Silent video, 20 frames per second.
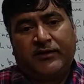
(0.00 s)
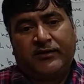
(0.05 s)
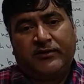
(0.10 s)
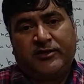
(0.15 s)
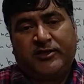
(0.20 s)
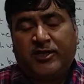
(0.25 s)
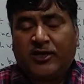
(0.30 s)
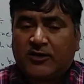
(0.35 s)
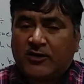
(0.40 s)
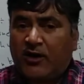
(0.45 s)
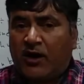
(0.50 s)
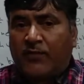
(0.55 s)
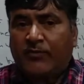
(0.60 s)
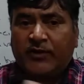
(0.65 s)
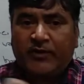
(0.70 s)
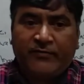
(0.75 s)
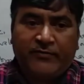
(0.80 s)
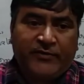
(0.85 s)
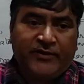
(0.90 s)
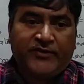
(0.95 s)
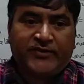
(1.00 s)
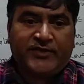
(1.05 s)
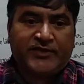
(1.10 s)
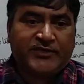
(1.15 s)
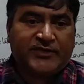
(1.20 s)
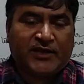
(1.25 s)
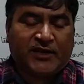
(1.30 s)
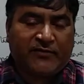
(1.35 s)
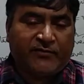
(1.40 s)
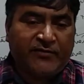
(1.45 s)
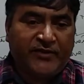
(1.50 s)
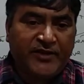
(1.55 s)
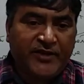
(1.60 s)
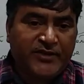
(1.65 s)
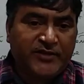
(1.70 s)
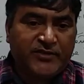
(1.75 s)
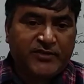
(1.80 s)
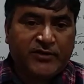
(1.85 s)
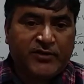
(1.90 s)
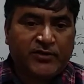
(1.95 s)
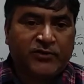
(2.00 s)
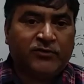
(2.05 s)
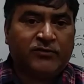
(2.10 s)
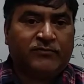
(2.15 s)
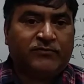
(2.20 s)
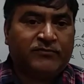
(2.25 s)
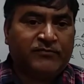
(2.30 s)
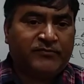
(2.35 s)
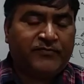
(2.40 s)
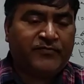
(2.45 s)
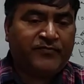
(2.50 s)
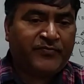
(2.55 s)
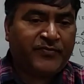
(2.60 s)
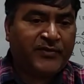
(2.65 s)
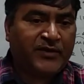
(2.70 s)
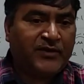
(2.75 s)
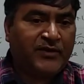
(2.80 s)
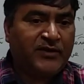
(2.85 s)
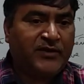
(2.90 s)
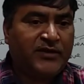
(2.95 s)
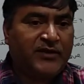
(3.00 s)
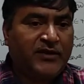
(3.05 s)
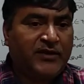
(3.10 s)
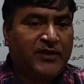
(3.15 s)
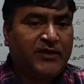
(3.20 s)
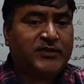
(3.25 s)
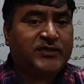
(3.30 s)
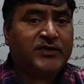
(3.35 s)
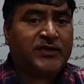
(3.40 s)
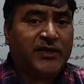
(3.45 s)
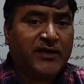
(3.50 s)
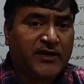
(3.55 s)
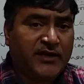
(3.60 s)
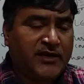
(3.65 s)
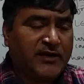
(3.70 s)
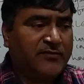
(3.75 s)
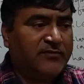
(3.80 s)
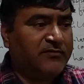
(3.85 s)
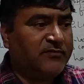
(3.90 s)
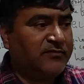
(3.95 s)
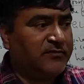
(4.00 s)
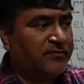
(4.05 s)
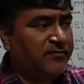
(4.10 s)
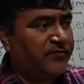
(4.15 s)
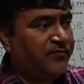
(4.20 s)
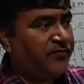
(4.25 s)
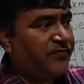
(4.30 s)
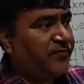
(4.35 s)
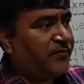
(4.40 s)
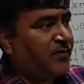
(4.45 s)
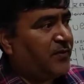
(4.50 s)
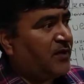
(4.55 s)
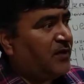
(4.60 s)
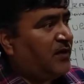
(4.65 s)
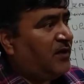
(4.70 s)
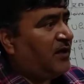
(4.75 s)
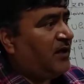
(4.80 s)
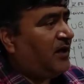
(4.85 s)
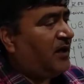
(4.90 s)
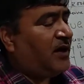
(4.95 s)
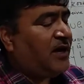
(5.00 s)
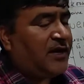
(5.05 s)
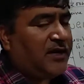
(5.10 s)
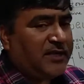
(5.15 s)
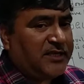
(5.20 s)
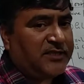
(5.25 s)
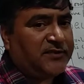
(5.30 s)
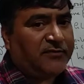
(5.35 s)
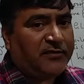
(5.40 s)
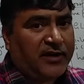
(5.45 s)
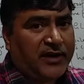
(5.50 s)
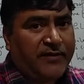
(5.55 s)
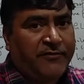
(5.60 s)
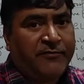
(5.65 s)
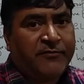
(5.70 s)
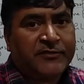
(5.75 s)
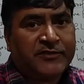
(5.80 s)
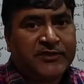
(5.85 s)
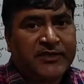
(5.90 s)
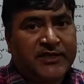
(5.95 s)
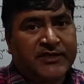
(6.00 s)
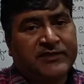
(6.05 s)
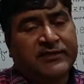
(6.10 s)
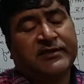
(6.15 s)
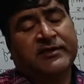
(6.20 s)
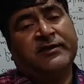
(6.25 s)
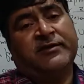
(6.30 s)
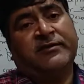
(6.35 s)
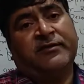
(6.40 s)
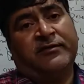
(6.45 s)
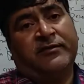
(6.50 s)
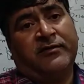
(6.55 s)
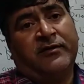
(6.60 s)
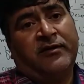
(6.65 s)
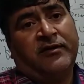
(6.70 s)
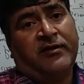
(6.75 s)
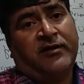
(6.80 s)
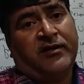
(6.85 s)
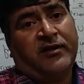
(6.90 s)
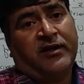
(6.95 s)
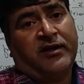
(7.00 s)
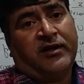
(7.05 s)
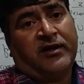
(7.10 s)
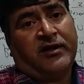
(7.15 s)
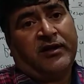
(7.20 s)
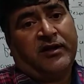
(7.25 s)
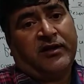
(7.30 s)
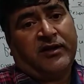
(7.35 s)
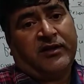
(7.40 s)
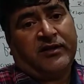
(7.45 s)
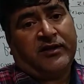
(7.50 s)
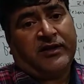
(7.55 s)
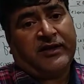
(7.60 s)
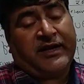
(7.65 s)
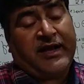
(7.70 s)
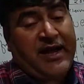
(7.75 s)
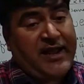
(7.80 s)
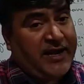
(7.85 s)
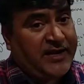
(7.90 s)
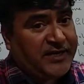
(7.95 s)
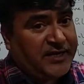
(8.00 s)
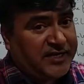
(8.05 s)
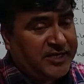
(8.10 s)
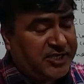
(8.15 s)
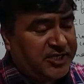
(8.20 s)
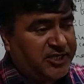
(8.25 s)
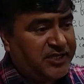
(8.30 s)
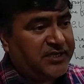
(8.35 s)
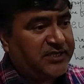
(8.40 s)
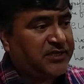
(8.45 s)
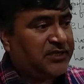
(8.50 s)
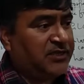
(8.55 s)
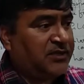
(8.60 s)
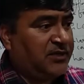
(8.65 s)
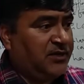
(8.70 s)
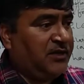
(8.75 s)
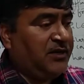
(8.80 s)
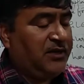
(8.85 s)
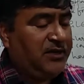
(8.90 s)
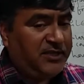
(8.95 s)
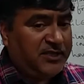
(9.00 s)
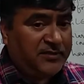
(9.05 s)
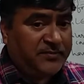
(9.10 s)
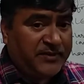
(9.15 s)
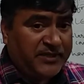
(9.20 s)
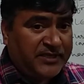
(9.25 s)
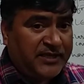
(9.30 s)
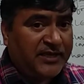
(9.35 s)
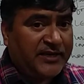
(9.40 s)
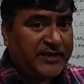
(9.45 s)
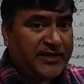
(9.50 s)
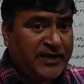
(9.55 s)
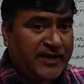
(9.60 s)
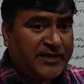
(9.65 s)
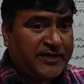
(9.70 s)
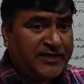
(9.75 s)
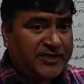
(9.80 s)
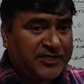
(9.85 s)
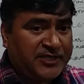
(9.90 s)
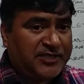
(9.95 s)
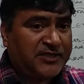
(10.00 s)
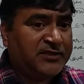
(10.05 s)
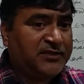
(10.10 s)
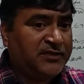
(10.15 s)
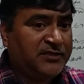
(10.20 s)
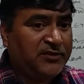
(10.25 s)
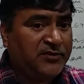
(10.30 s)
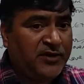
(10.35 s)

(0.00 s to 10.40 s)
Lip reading: the common features of each group, each kingdom, at least 5 to 6 characteristics, special characteristics you